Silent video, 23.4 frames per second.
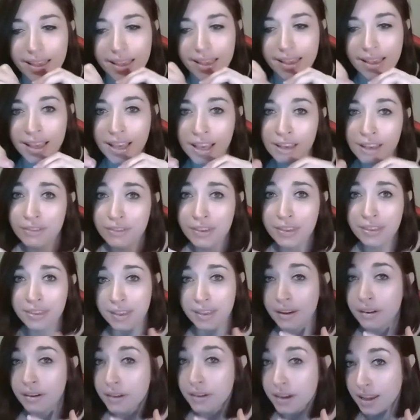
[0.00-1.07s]
If
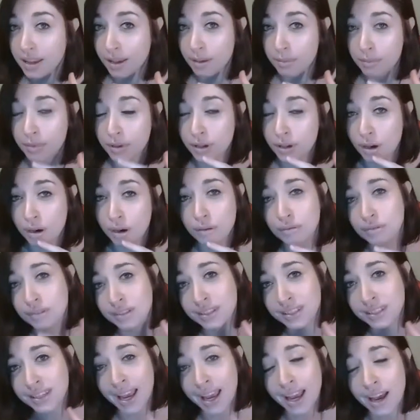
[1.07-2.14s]
Ethereum
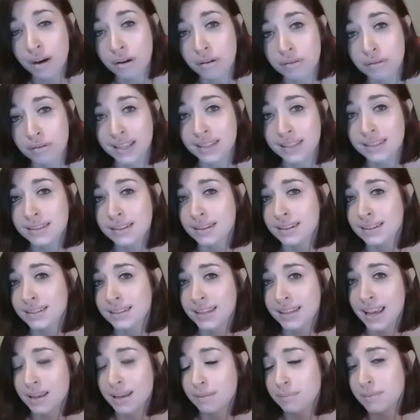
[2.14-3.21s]
goes down, it's going to
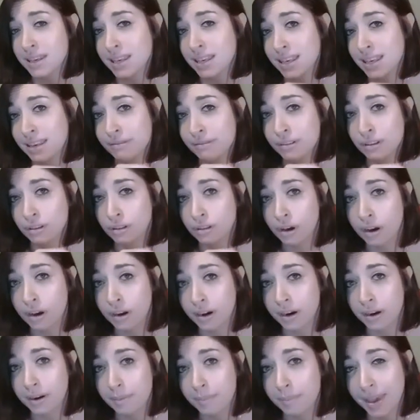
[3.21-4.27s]
take me even
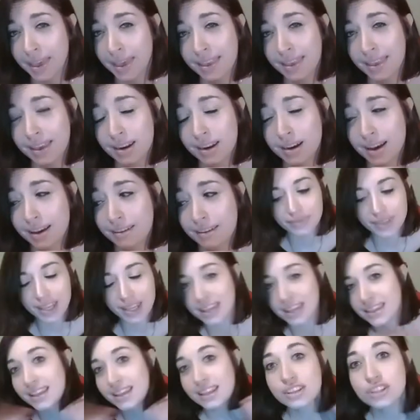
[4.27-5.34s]
longer to pay that off.
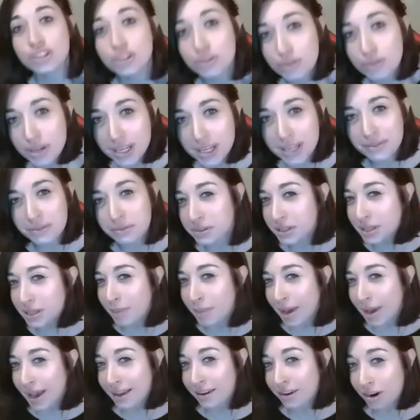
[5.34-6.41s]
Not that you can even really
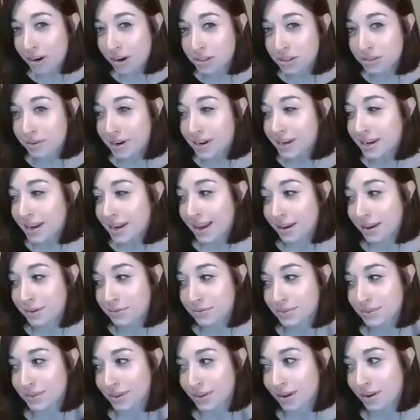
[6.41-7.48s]
buy cards right now,
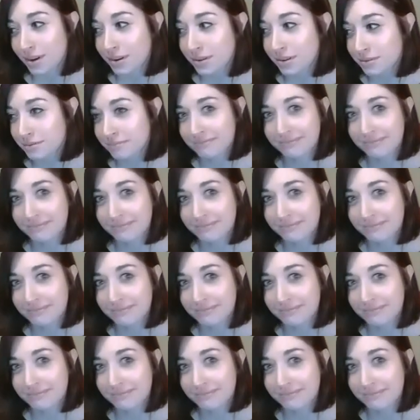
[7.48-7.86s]
so,